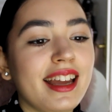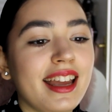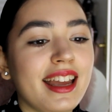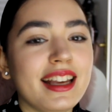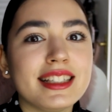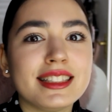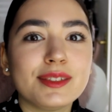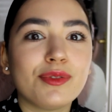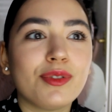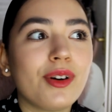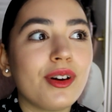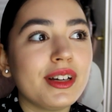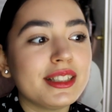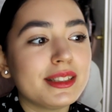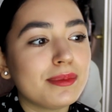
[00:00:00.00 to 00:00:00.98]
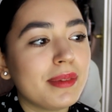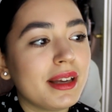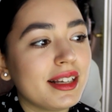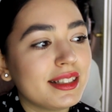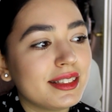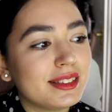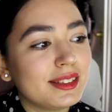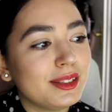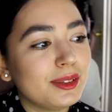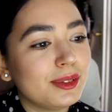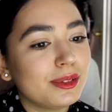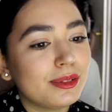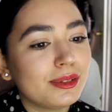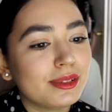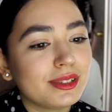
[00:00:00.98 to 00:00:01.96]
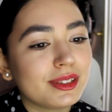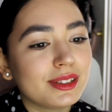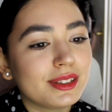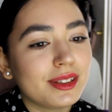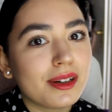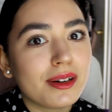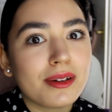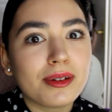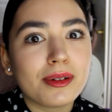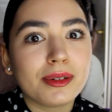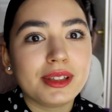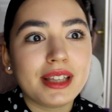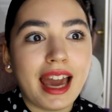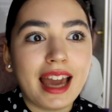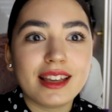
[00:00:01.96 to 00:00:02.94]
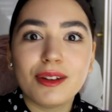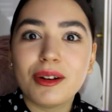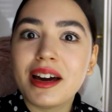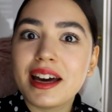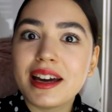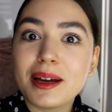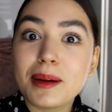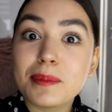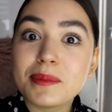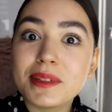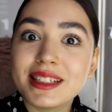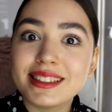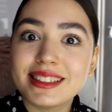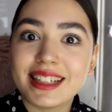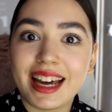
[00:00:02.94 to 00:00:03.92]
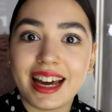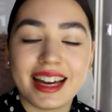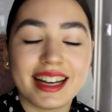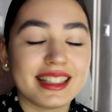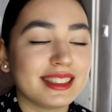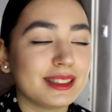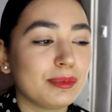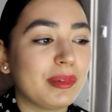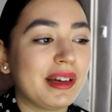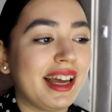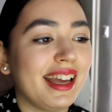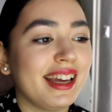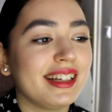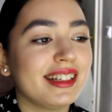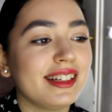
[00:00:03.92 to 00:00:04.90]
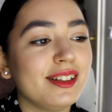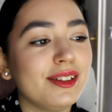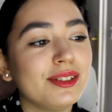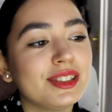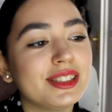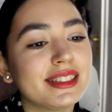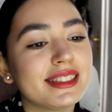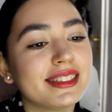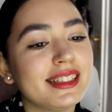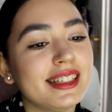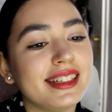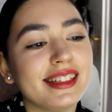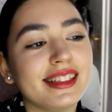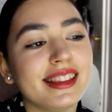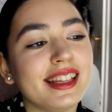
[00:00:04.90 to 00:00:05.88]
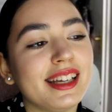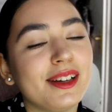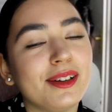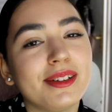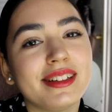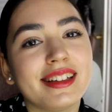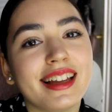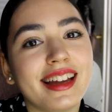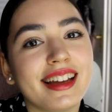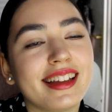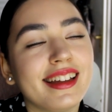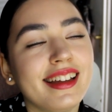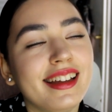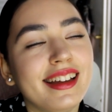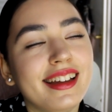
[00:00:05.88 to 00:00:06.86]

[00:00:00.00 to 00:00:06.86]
his voice makes you so, yeah, you're hypnotized by it and you're just sitting there and like,